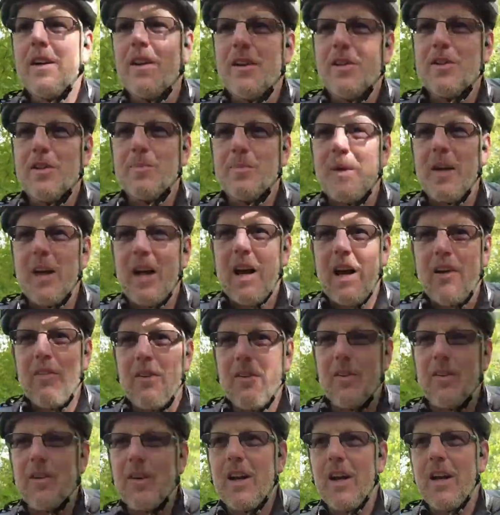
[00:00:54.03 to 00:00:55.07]
and just being
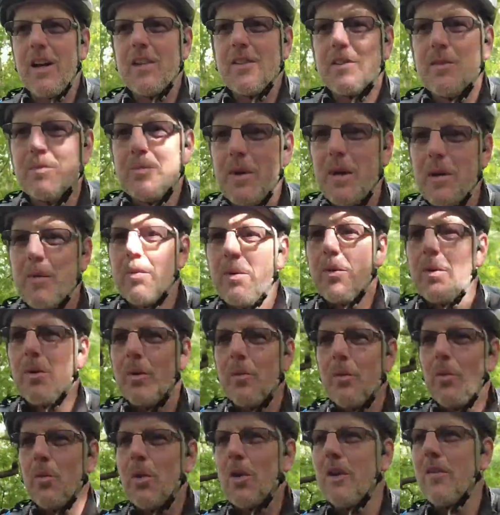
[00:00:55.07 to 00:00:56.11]
careful of the kids and people
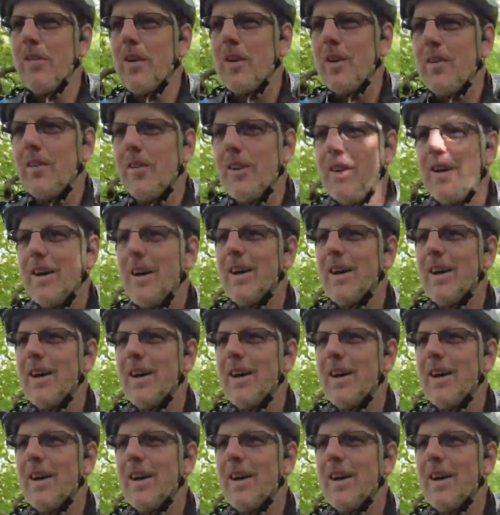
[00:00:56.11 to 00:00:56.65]
walking around.